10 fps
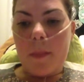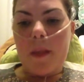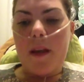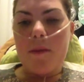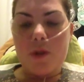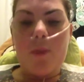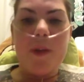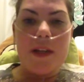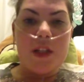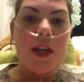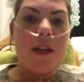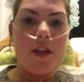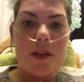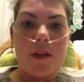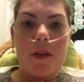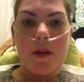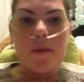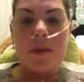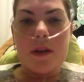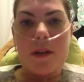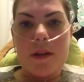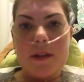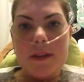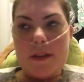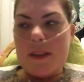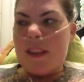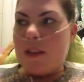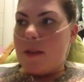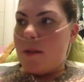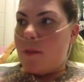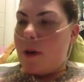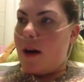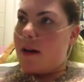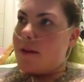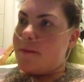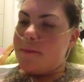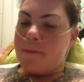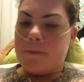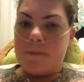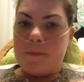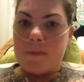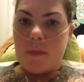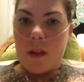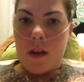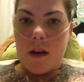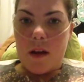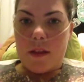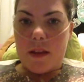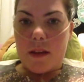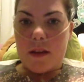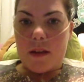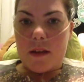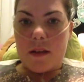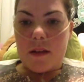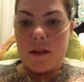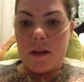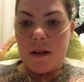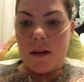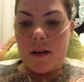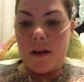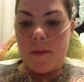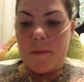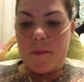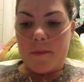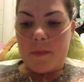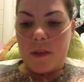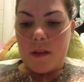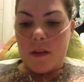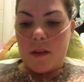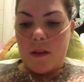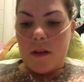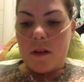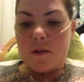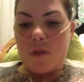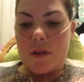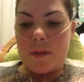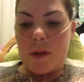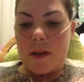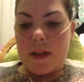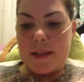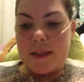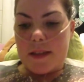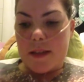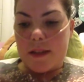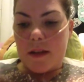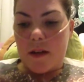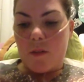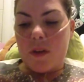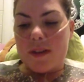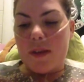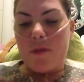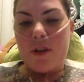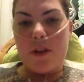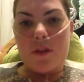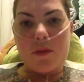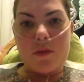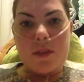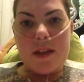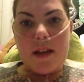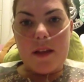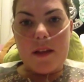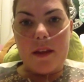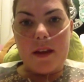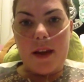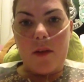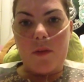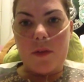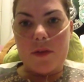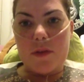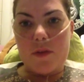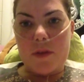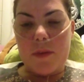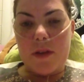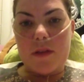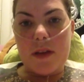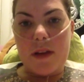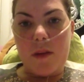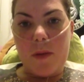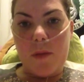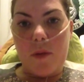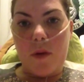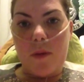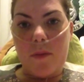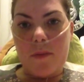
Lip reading: keep chopping and changing them, but I think lung transplant is one step further towards that. I think now we've talked about it a little bit more.